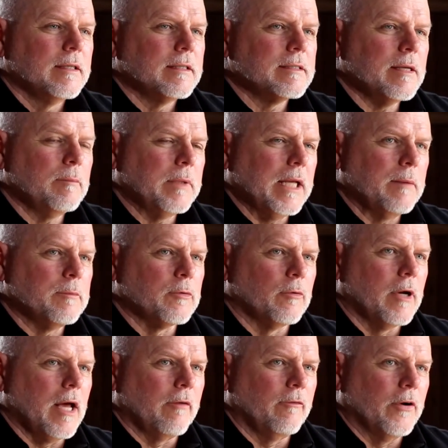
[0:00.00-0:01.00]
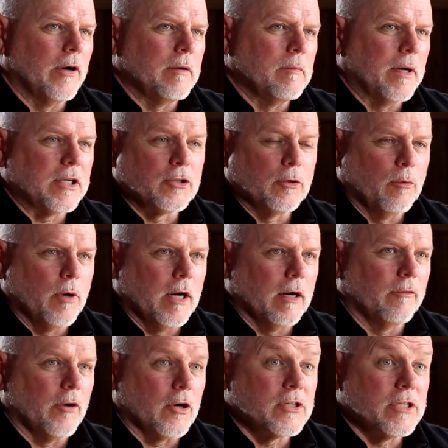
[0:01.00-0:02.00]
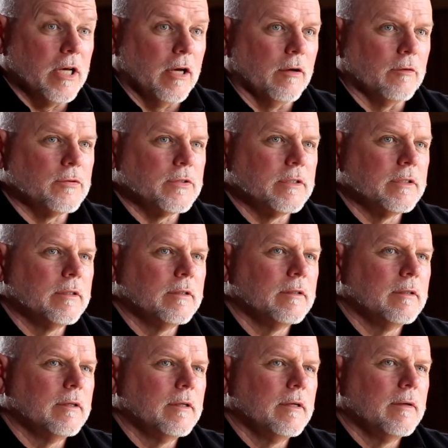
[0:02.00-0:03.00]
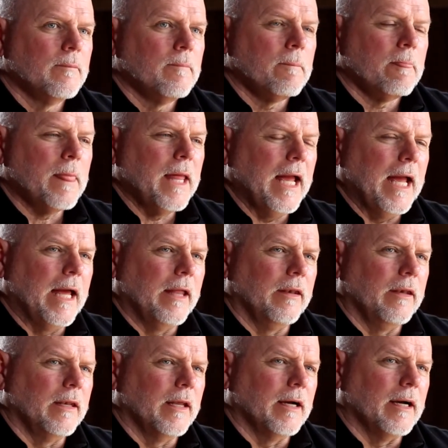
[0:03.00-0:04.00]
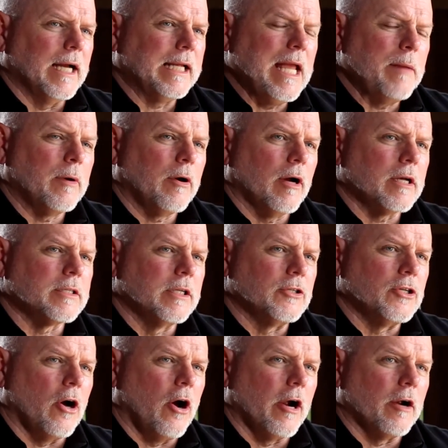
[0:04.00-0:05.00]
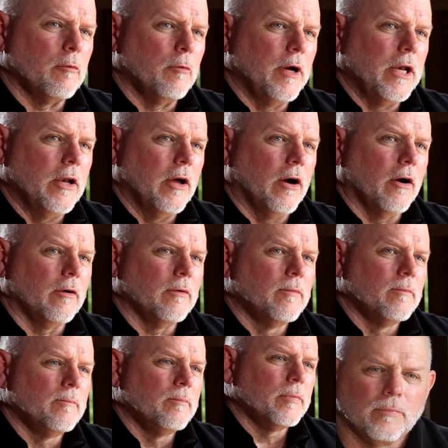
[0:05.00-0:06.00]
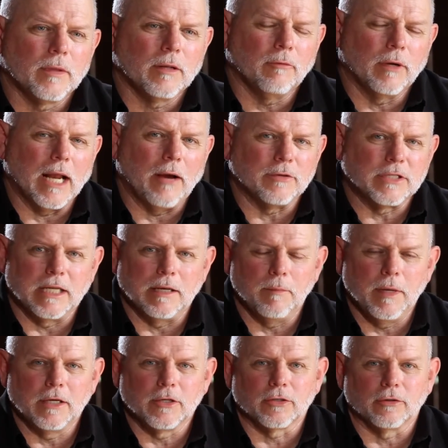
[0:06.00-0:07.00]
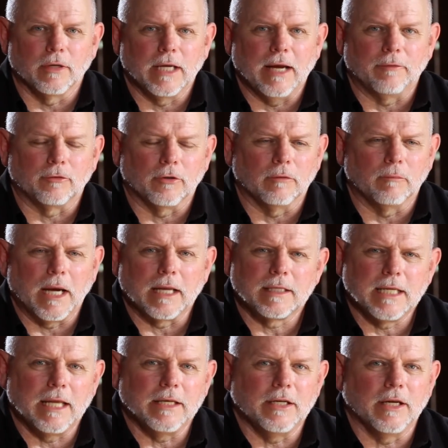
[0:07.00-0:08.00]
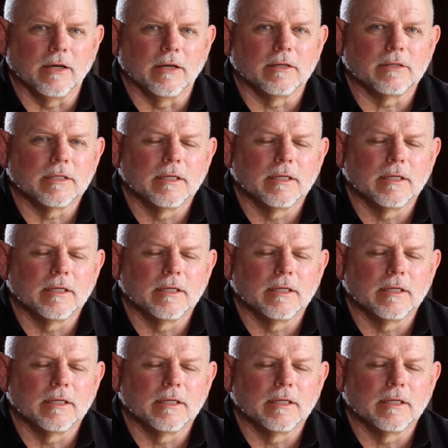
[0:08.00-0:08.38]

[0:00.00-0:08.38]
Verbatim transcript: sometimes we're not very much aware of ourselves. And I came across a Johari Window when I was in the ministry after about 10 years